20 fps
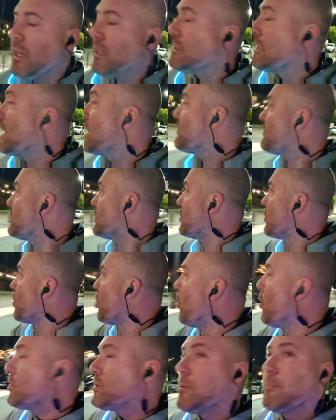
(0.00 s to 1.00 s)
a lot of
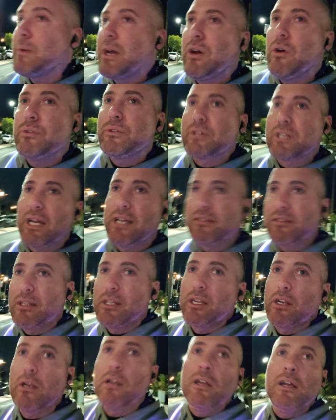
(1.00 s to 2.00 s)
your old my older guys
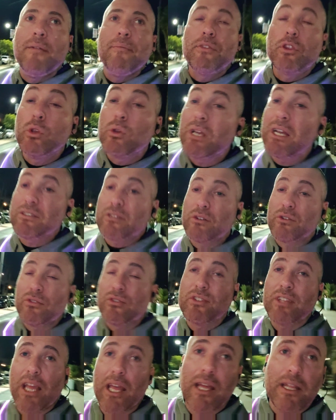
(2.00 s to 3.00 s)
on here, you guys
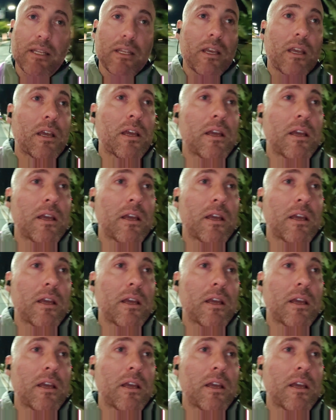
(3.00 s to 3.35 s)
understand.